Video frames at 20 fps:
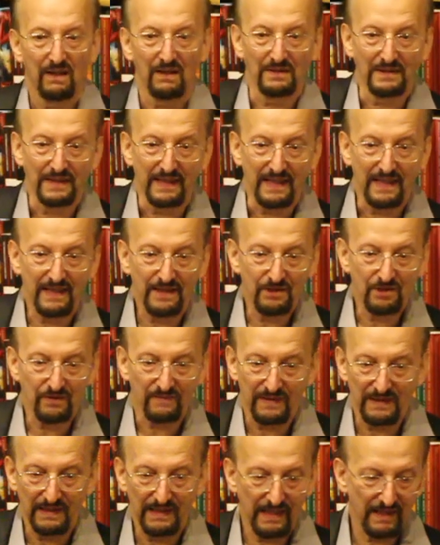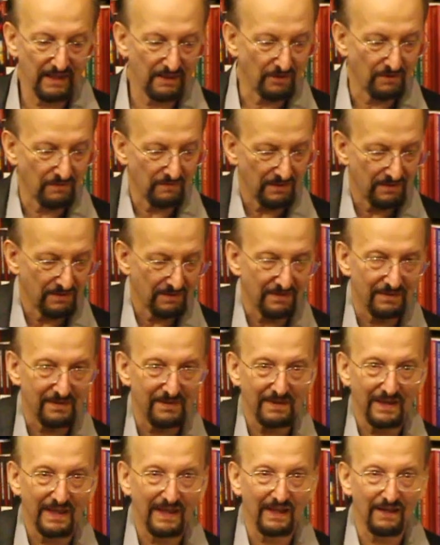on the edge of a ledge which
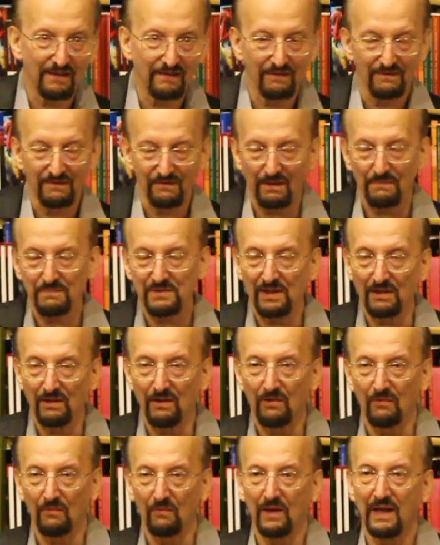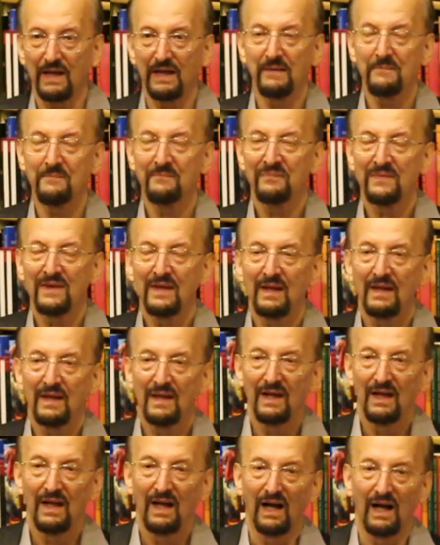is here and drops a long way,
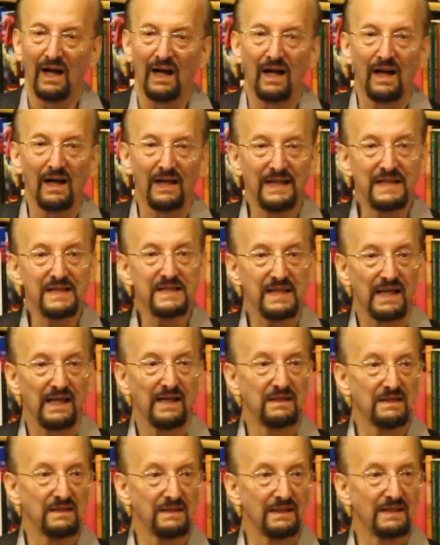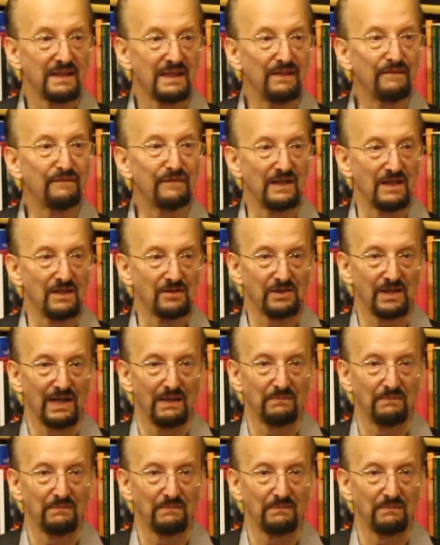he said he finished